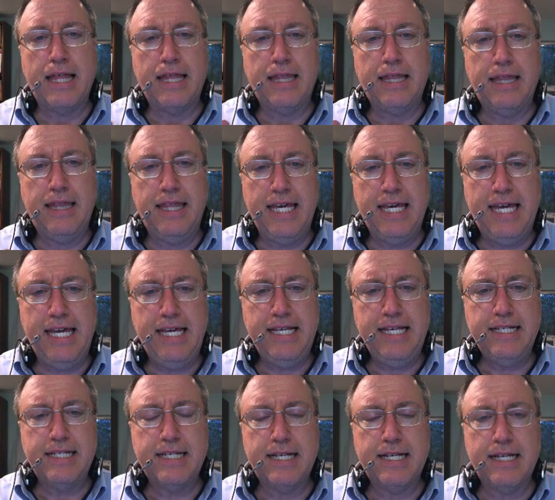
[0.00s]

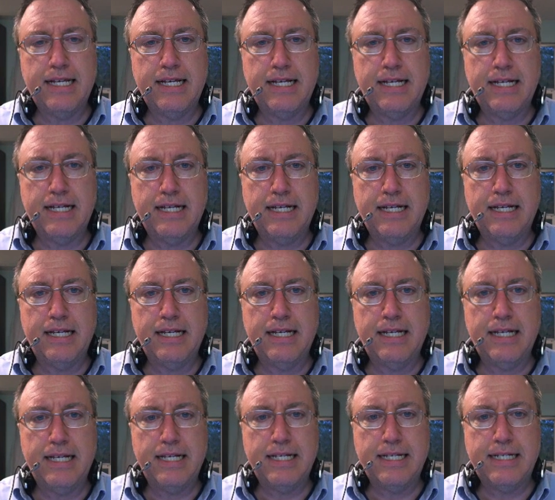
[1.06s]
These
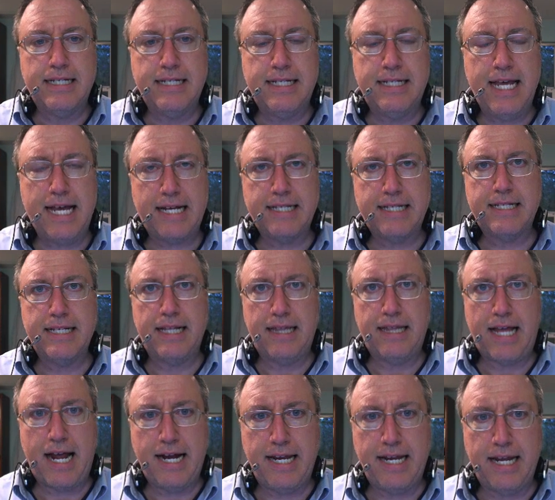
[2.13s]
6
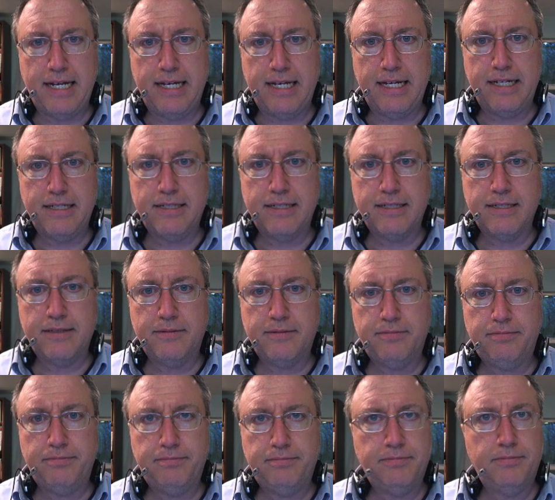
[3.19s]
line endings,
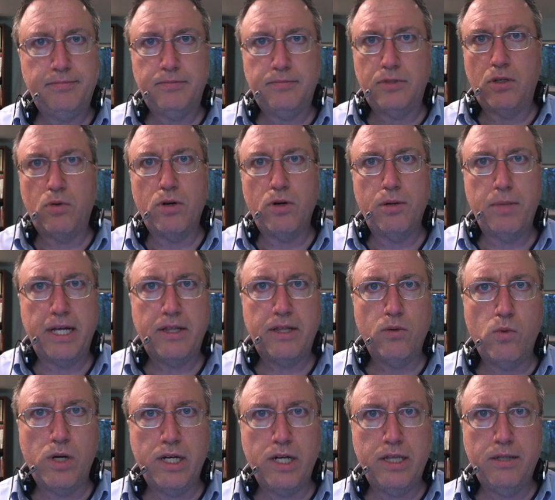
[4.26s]
don't worry about the
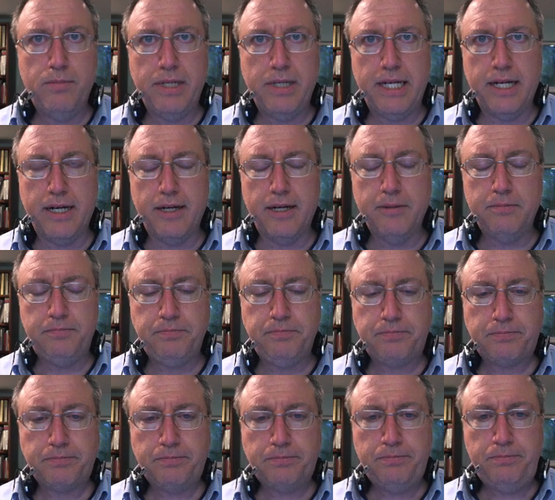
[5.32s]
one in the beginning,
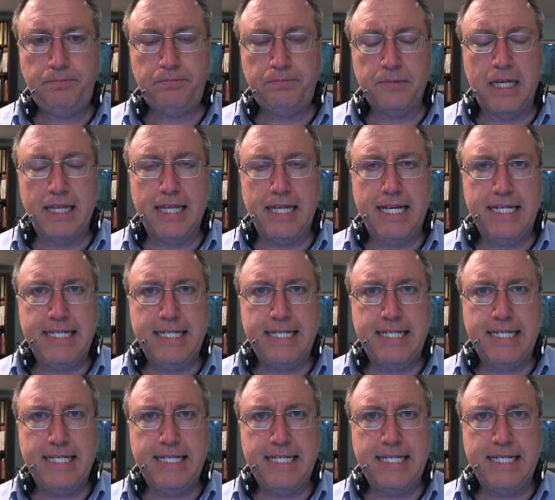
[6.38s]
these